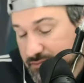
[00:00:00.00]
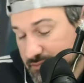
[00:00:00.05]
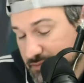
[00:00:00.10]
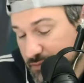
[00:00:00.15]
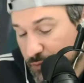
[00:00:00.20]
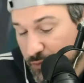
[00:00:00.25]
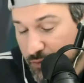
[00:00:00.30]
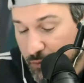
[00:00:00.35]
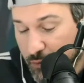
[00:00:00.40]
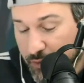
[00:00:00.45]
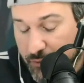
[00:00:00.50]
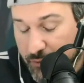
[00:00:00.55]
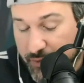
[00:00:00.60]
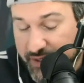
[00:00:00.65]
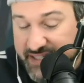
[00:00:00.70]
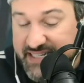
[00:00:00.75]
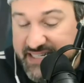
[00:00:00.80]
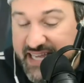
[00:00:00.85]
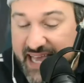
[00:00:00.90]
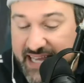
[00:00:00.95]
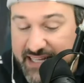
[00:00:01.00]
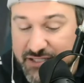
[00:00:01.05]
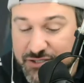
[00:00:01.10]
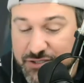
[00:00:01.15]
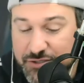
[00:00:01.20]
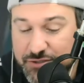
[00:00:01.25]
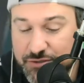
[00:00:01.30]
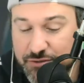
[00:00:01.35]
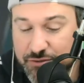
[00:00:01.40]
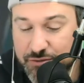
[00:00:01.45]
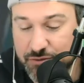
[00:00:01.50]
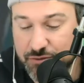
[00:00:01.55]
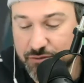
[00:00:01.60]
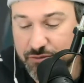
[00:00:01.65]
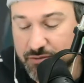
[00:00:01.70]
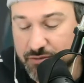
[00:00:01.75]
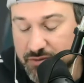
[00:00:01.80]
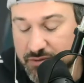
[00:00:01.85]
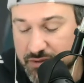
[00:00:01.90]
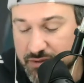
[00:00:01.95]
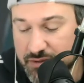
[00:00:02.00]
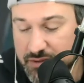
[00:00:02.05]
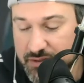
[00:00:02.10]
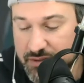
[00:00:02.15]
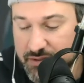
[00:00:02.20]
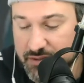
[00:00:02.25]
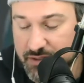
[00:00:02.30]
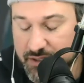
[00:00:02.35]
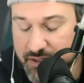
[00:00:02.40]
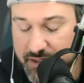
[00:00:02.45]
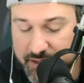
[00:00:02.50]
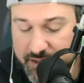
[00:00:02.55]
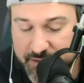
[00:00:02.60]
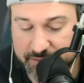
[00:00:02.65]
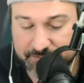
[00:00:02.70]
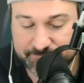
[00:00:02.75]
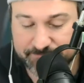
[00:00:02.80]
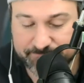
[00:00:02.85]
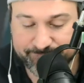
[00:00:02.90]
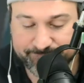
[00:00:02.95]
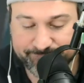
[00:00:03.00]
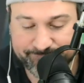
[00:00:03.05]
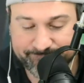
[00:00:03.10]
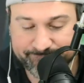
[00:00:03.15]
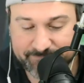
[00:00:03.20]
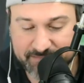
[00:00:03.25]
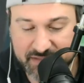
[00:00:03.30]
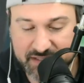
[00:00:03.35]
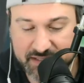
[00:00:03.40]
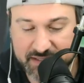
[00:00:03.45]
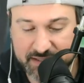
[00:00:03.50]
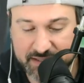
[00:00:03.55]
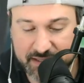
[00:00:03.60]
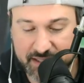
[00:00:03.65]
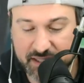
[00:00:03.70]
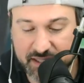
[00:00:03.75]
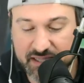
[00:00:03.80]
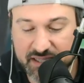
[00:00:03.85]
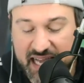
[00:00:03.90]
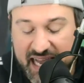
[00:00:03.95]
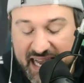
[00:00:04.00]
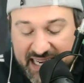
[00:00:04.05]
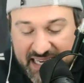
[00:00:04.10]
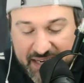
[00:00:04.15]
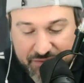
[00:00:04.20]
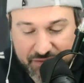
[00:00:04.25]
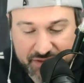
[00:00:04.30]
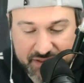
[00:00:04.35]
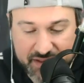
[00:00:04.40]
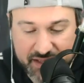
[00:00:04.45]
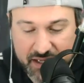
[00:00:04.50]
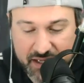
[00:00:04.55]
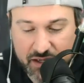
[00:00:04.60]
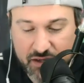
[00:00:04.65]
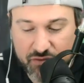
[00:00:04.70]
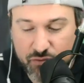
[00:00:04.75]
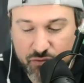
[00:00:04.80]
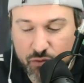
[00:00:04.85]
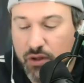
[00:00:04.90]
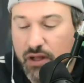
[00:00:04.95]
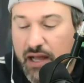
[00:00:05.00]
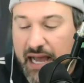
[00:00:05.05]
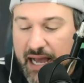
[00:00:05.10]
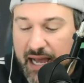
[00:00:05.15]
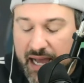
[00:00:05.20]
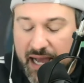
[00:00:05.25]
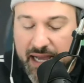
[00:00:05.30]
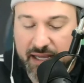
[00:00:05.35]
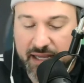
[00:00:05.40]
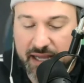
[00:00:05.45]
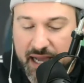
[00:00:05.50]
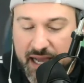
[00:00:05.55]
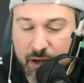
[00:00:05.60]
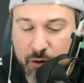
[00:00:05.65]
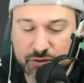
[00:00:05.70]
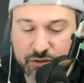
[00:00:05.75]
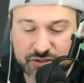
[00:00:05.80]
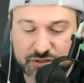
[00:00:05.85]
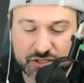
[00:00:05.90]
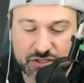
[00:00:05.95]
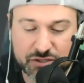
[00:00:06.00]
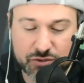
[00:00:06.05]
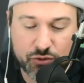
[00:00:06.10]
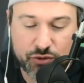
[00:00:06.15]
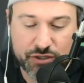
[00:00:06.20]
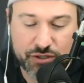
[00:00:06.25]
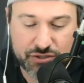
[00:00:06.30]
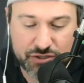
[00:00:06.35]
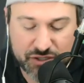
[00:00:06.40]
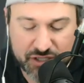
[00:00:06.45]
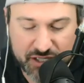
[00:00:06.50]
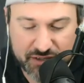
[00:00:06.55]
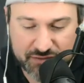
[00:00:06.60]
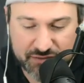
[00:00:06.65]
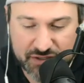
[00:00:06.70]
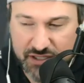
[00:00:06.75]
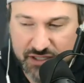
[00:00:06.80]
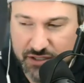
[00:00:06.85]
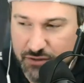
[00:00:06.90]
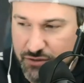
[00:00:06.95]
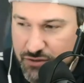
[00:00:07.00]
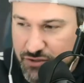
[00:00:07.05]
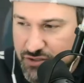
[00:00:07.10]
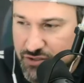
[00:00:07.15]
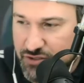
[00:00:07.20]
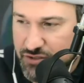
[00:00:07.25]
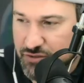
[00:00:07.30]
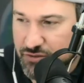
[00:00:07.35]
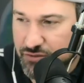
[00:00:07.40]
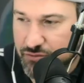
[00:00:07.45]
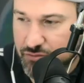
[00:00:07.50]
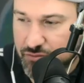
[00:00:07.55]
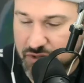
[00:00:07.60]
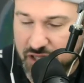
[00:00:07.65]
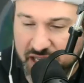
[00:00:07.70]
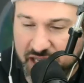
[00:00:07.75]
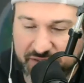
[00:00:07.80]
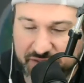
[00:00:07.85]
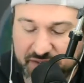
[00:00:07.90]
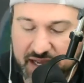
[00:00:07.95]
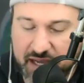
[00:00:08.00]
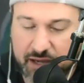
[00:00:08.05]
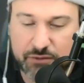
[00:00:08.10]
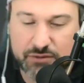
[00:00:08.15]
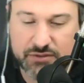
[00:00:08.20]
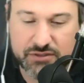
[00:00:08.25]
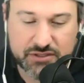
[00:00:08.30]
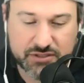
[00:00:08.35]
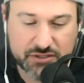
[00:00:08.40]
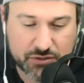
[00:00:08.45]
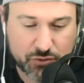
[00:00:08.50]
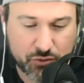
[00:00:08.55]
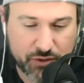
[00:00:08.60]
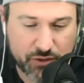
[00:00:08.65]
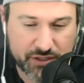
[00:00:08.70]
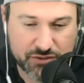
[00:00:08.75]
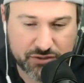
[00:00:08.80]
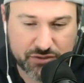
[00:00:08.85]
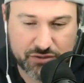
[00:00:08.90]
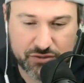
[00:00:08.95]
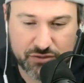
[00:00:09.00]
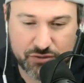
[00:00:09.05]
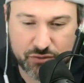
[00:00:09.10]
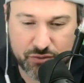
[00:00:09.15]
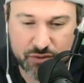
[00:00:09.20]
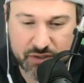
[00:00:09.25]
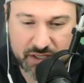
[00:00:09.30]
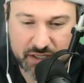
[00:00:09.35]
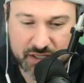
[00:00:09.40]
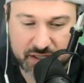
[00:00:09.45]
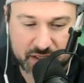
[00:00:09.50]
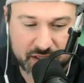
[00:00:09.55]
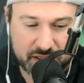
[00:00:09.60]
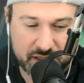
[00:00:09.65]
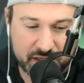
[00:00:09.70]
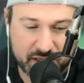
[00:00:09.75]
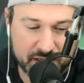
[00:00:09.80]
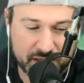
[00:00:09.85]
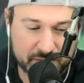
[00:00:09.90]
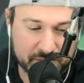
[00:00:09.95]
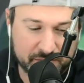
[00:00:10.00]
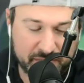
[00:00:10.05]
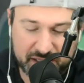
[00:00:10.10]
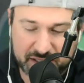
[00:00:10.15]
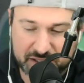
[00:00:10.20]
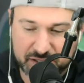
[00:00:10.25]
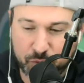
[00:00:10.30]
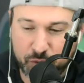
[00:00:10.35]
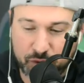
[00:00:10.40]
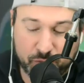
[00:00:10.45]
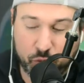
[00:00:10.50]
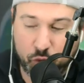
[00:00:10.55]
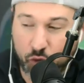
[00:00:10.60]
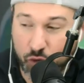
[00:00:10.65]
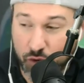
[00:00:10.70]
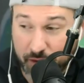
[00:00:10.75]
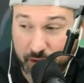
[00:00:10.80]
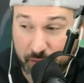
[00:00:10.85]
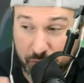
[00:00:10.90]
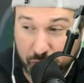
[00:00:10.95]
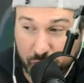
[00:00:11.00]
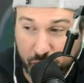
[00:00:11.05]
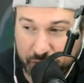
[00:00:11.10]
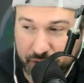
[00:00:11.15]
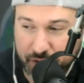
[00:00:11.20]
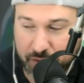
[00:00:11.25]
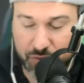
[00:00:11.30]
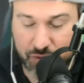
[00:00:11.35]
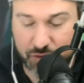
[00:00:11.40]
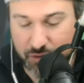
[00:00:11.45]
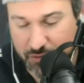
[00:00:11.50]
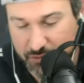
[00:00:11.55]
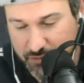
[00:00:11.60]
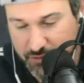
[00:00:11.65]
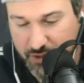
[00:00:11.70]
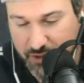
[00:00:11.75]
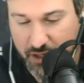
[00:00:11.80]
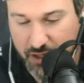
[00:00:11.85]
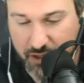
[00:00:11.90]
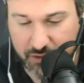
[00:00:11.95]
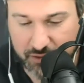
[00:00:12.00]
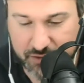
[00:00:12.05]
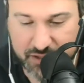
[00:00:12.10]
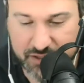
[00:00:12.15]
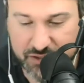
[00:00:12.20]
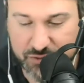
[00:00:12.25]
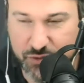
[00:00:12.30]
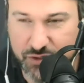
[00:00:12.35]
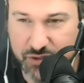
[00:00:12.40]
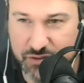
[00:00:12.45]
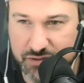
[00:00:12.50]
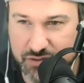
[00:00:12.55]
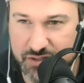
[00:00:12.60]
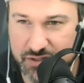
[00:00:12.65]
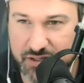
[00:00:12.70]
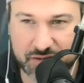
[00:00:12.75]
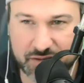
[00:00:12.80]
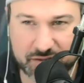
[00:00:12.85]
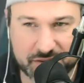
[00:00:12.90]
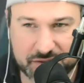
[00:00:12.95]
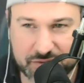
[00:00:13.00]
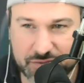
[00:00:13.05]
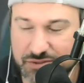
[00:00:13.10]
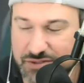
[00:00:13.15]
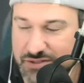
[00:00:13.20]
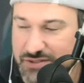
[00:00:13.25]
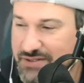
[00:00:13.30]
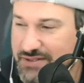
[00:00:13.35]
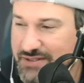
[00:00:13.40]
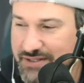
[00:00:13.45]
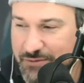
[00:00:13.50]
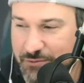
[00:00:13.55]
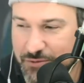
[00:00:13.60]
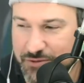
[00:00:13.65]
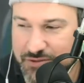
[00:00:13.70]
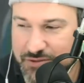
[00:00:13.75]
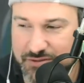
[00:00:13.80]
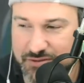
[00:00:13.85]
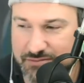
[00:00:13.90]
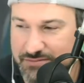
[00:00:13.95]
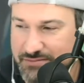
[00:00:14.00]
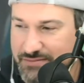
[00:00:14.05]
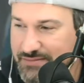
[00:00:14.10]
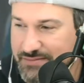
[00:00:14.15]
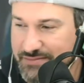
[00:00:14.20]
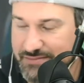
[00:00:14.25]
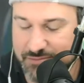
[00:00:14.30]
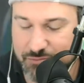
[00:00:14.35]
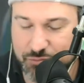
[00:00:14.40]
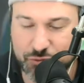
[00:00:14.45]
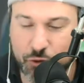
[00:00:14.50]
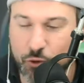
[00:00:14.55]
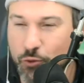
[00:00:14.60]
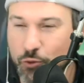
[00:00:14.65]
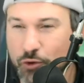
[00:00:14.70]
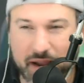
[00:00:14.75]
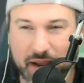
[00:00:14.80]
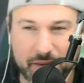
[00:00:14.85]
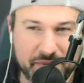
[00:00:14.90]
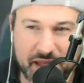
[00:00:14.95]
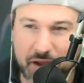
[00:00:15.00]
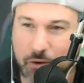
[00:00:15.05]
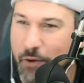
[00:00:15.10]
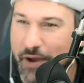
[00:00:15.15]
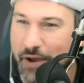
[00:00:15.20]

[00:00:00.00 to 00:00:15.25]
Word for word: we, we tend to um, align everything of well how, how is this going to give skills to life how is this going to uh, make someone more employable uh, right you know because we're just we're just Program that